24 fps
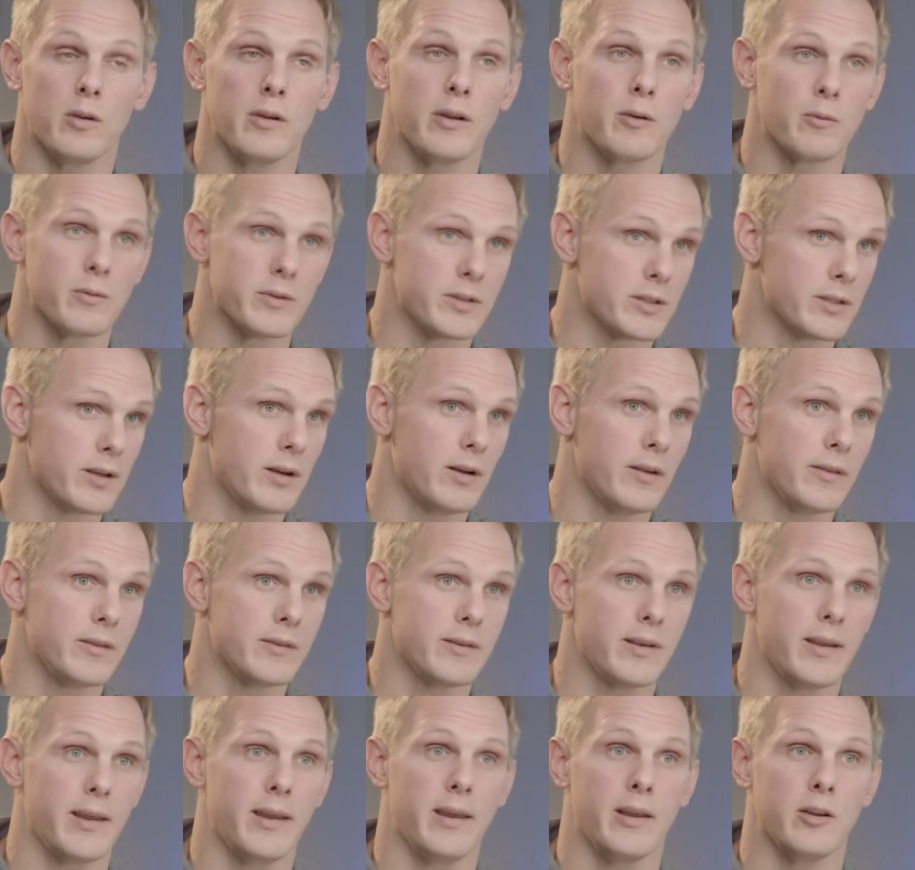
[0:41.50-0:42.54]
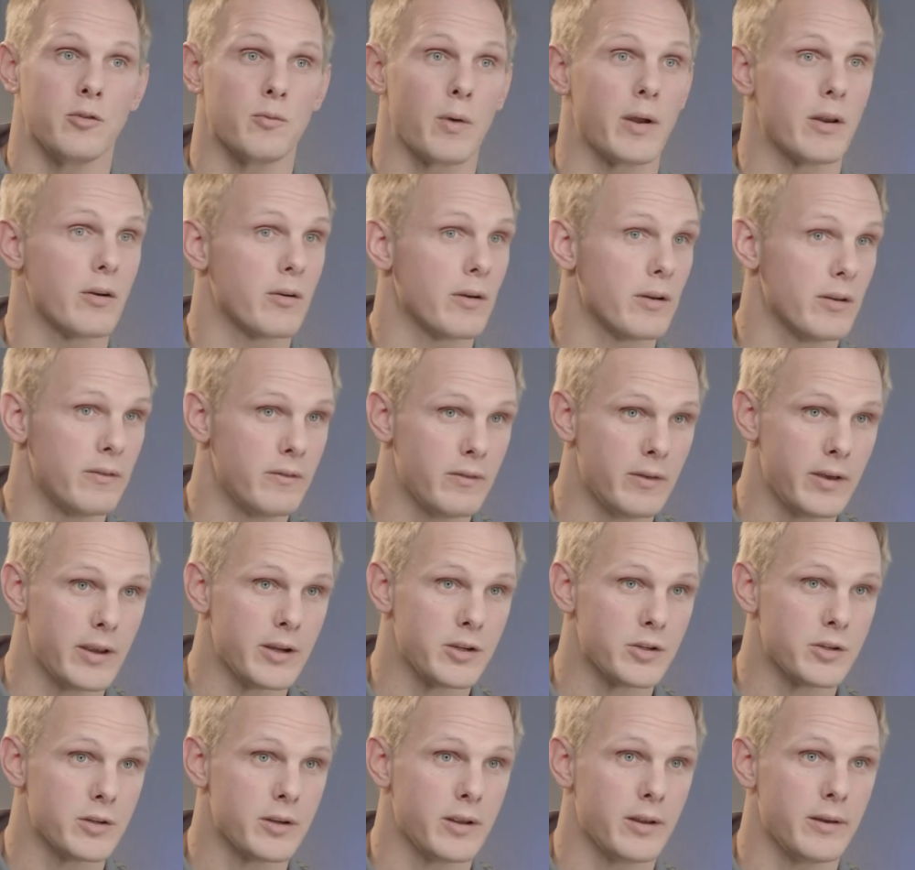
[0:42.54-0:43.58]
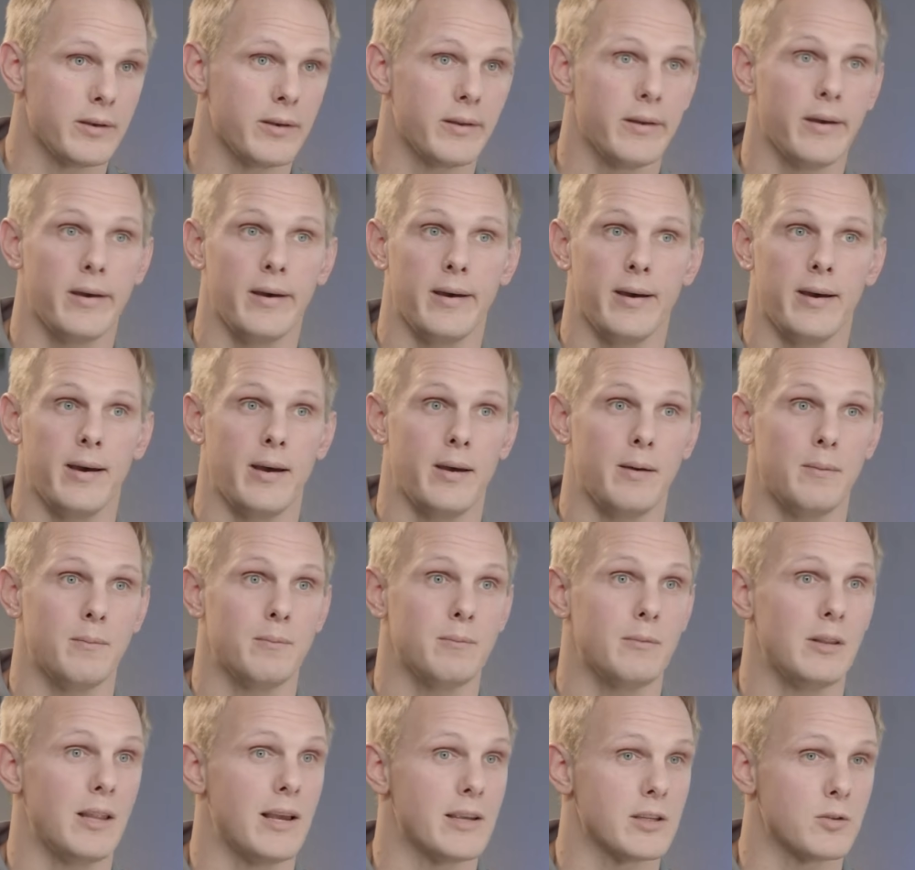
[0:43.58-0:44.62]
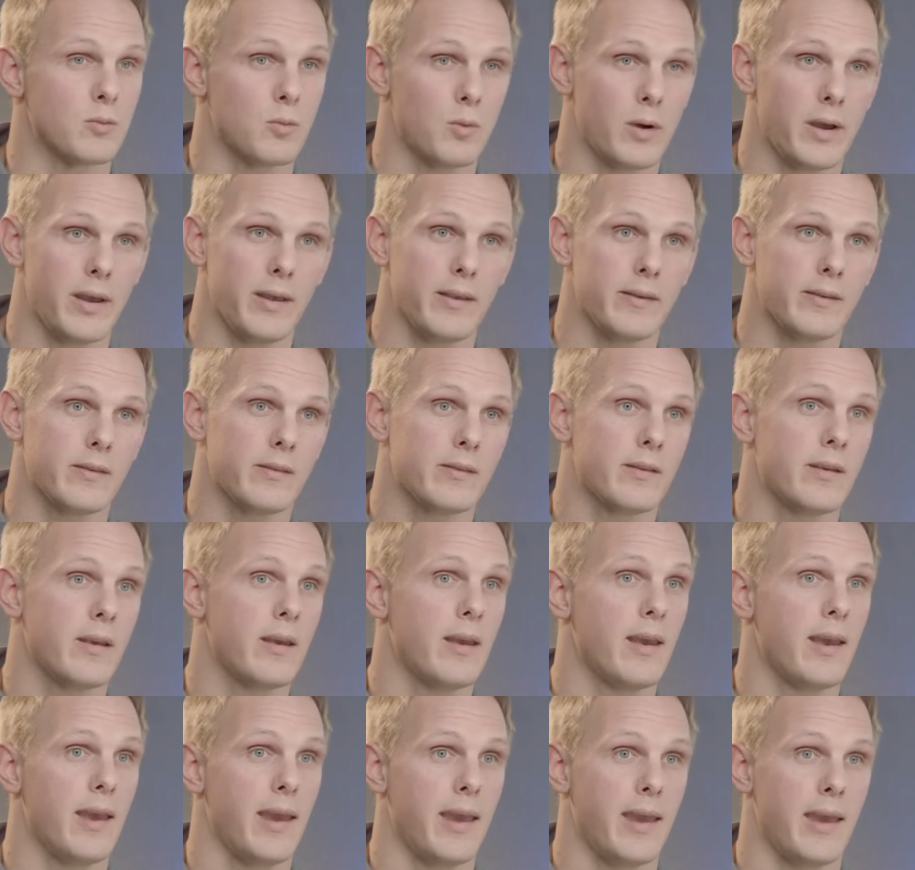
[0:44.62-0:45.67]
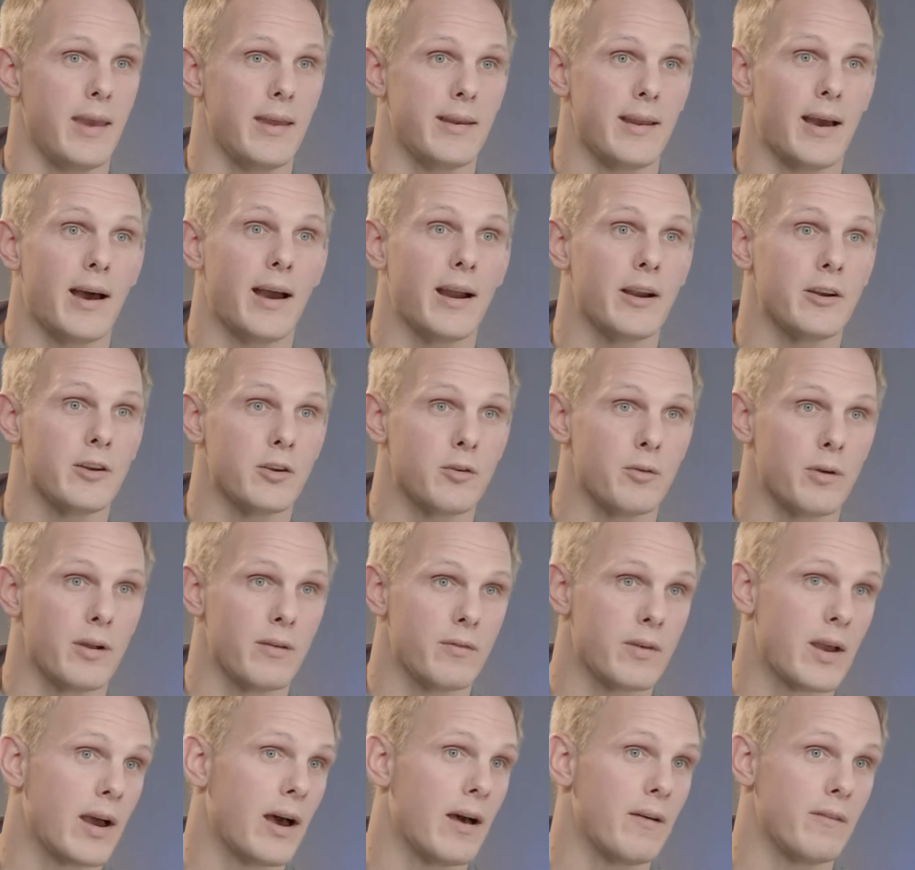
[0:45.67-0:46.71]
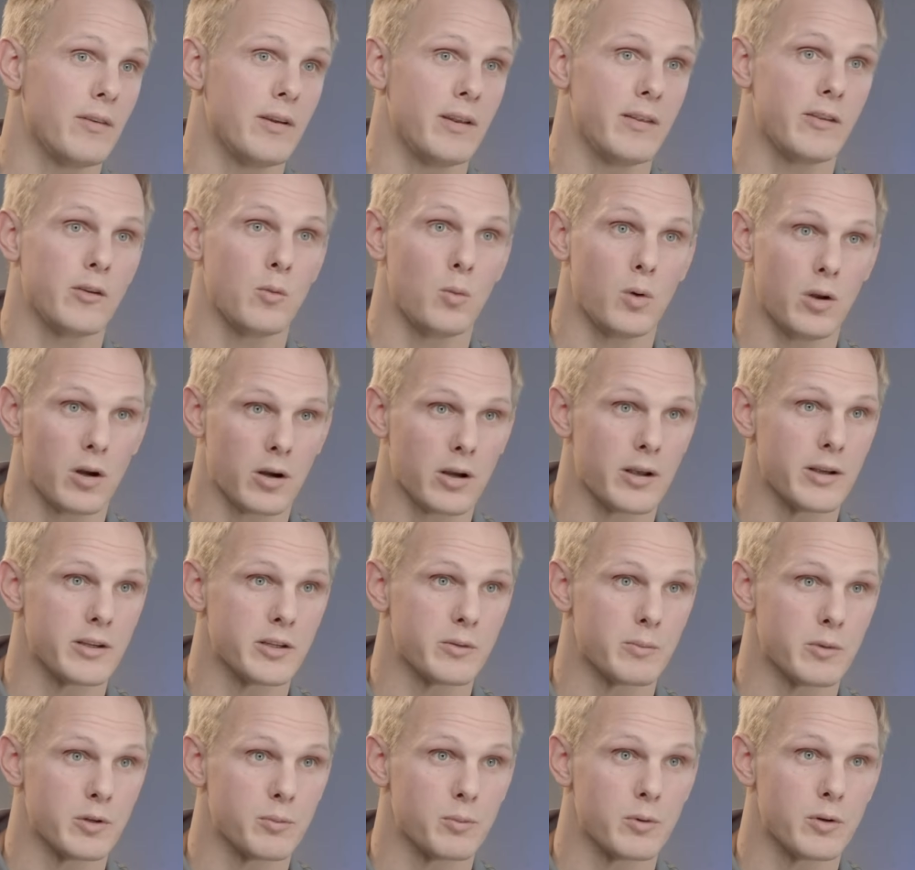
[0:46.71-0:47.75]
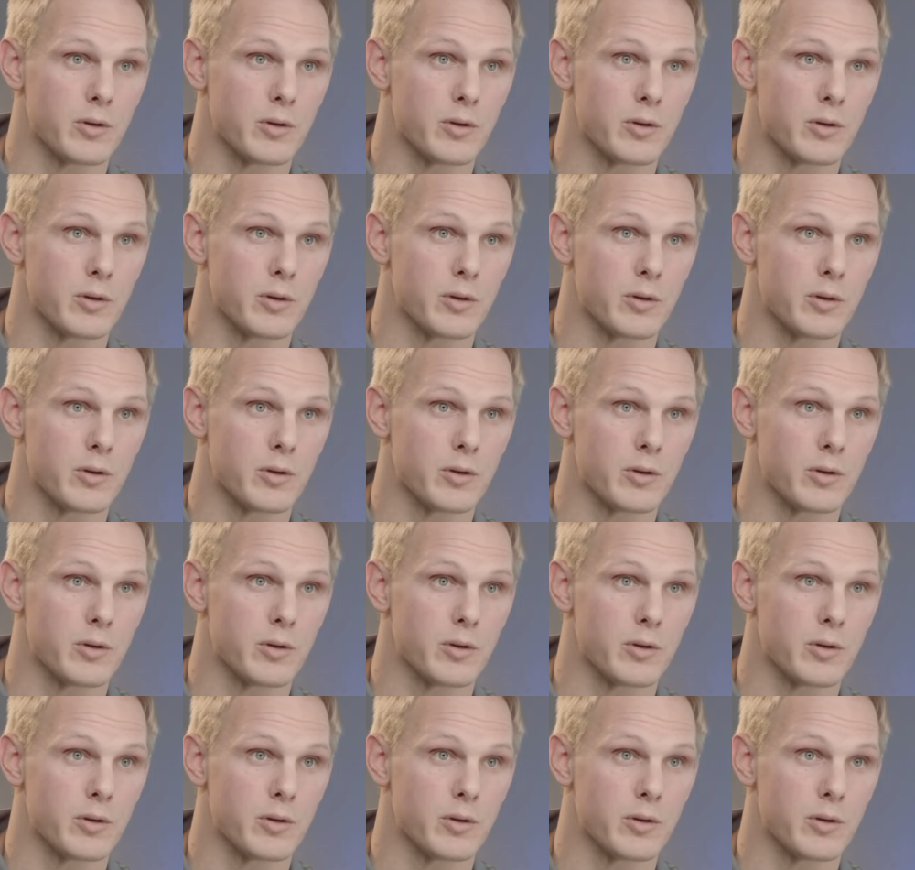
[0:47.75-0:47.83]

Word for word: really results in greater innovation, um, less waste, and a higher degree of confidence in what our customers